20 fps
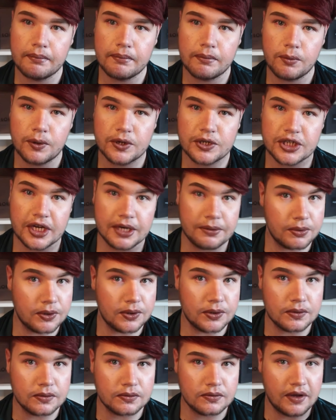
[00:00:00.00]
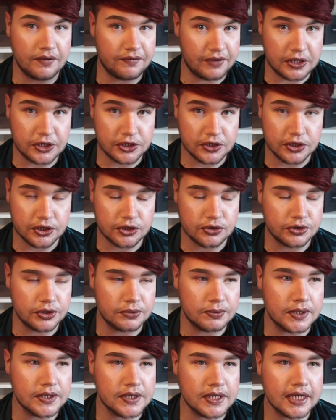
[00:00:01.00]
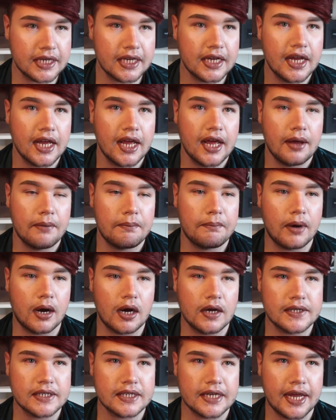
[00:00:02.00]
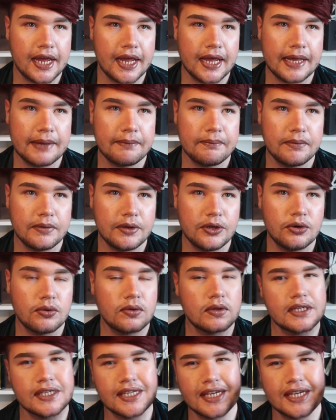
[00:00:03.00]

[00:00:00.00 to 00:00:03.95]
which I will eventually show you one day, but you only